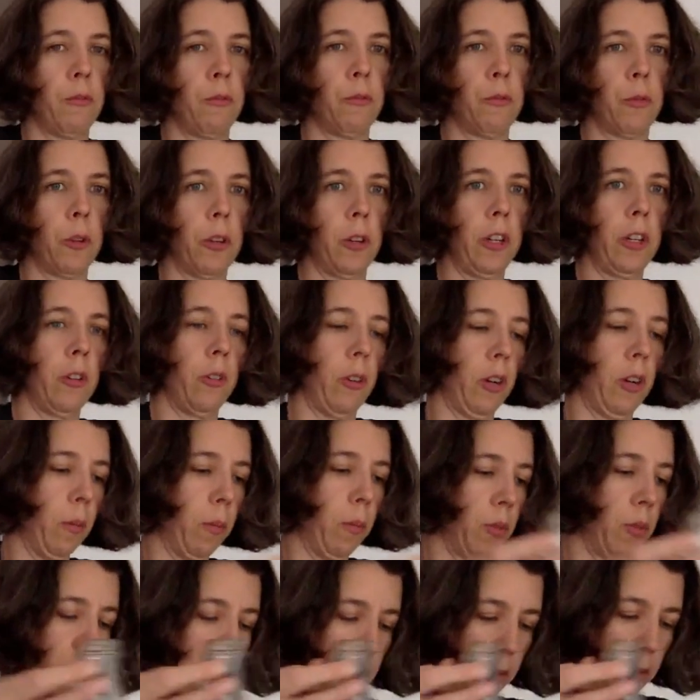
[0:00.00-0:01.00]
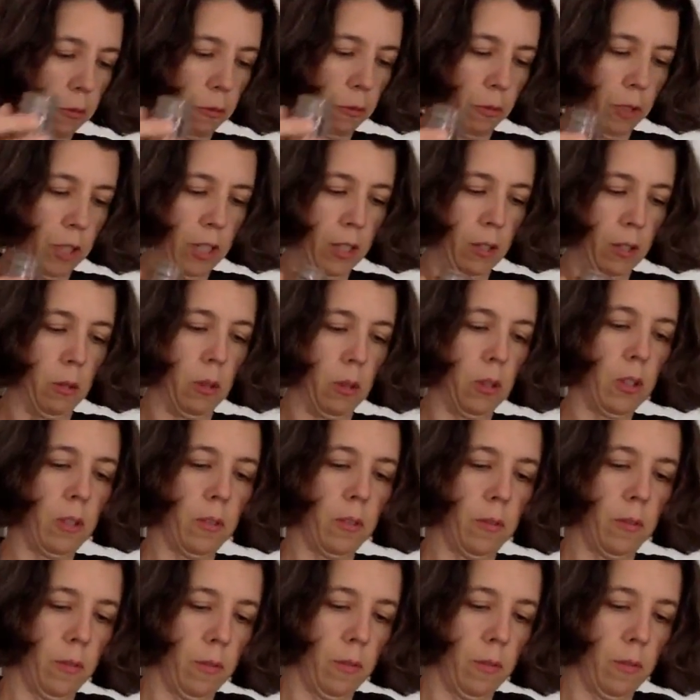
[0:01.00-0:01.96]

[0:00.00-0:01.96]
40 grams of flour.